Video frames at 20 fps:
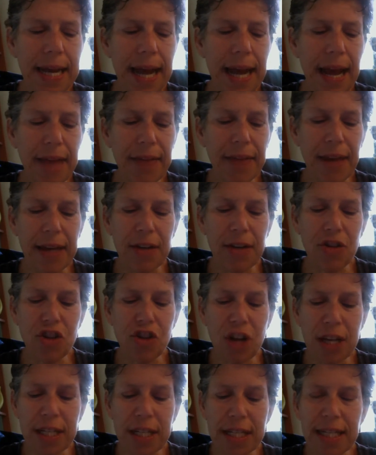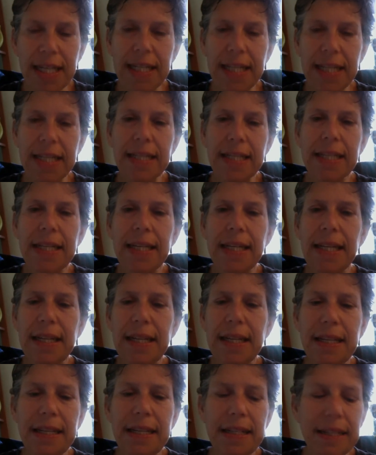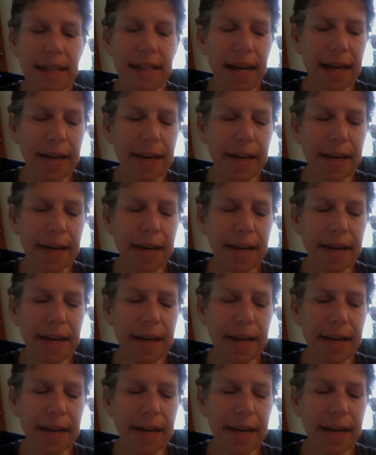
And then justice is